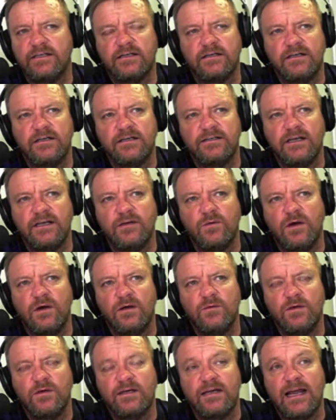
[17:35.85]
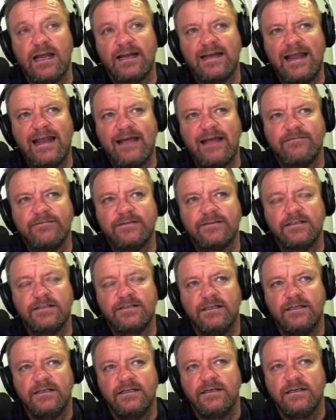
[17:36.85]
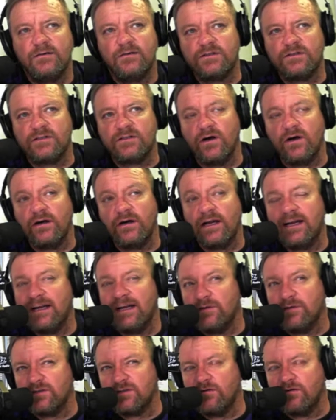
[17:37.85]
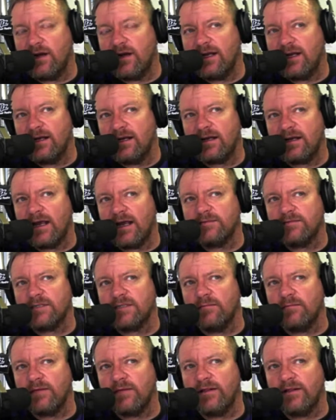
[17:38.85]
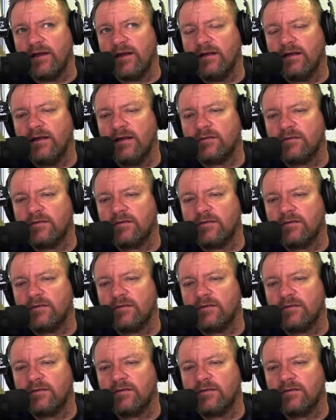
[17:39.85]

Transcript: Suddenly Jake White had left, was gone, and he was already in Cape Town by then.